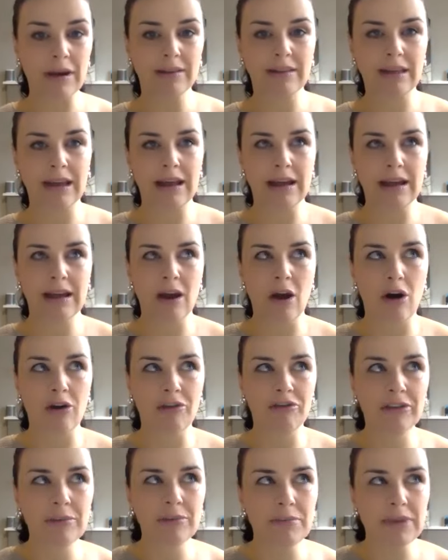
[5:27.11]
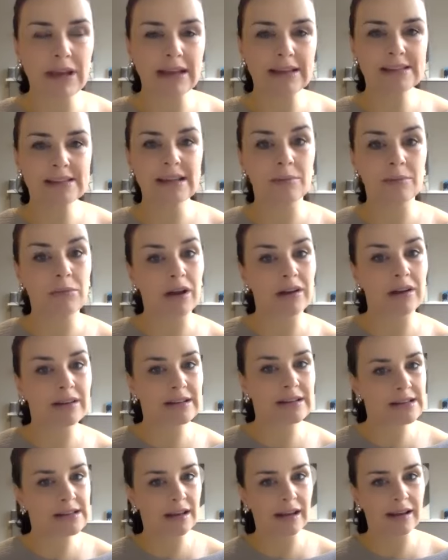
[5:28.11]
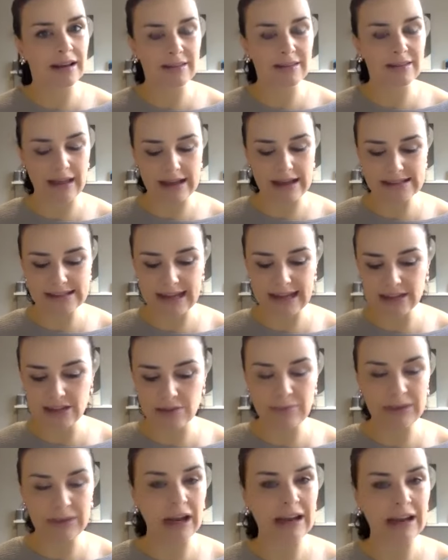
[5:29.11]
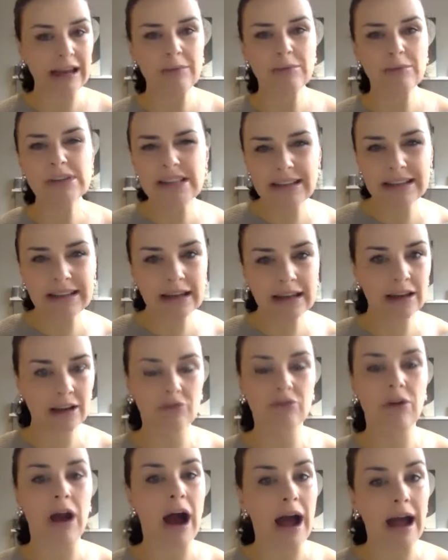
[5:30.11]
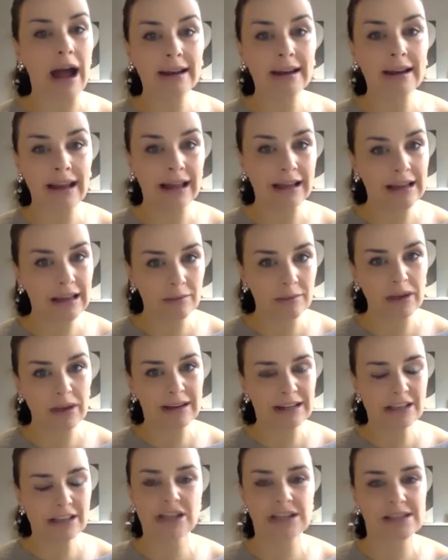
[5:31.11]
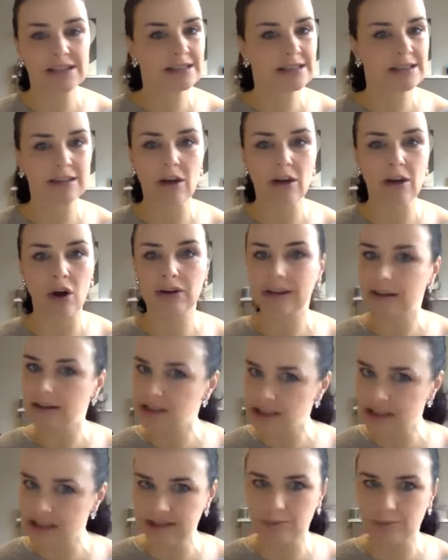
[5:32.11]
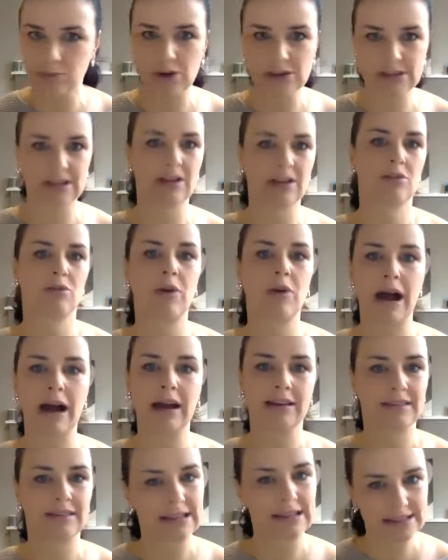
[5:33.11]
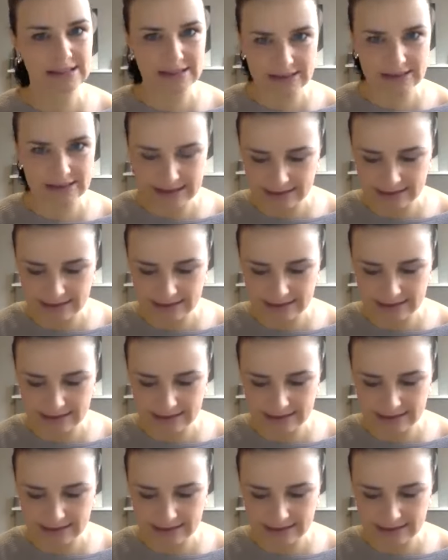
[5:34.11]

they often meet someone and they say to me, like, he was nearly right, like, that just wasn't quite, this